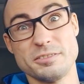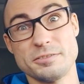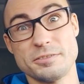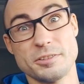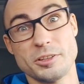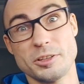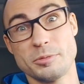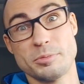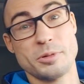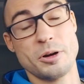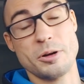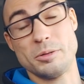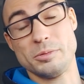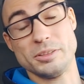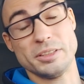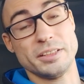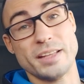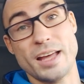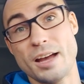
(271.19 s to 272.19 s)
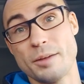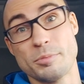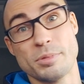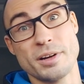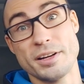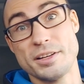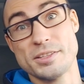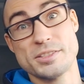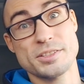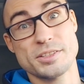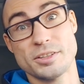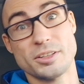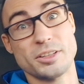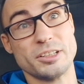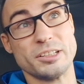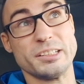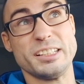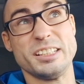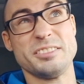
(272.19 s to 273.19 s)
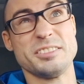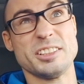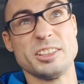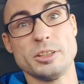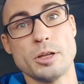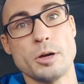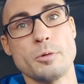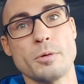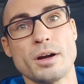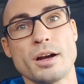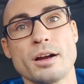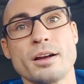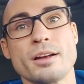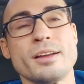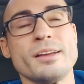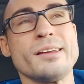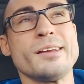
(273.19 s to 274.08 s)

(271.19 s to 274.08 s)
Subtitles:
for probably that price or even lower.